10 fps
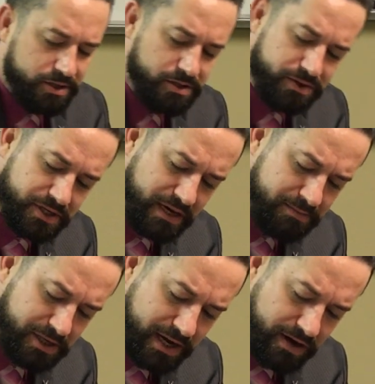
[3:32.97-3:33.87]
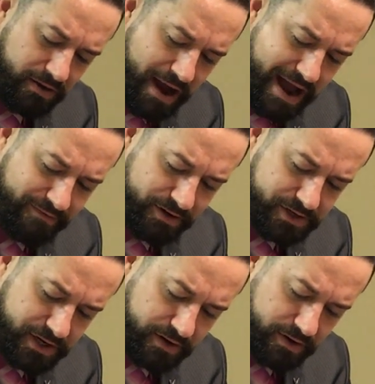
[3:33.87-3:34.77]
So it seems like your
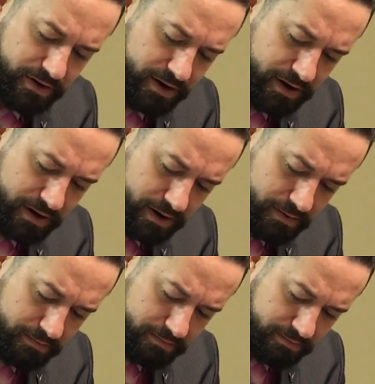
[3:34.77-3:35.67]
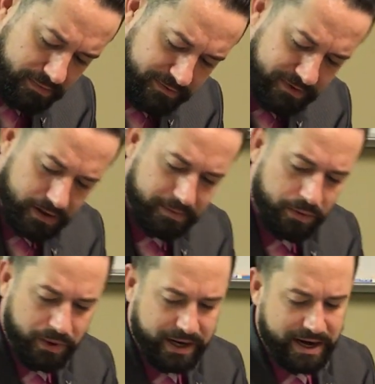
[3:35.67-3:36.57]
average here, Phil, I
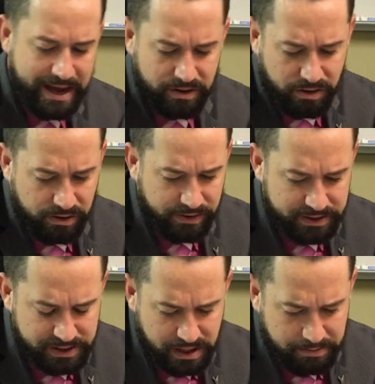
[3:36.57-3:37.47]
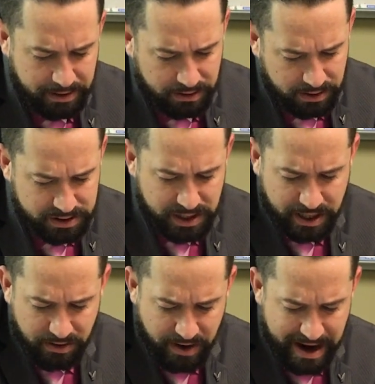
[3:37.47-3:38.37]
mean, we can add all of this up, but it looks
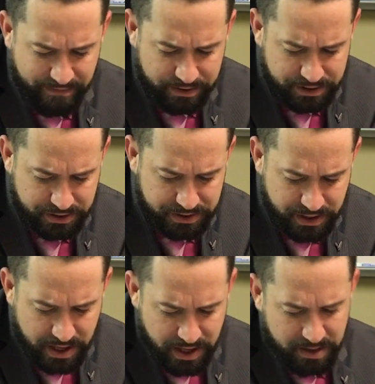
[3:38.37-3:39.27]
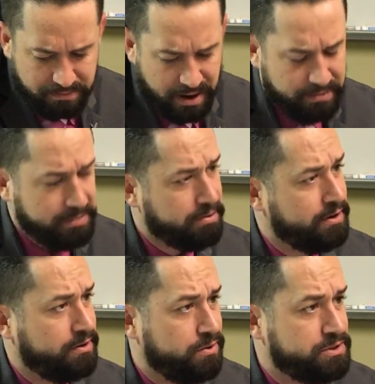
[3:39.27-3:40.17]
like your average is probably
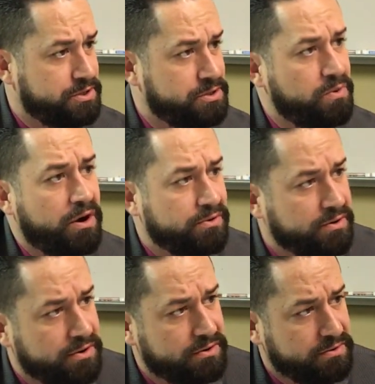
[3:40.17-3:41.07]
pretty close to 200.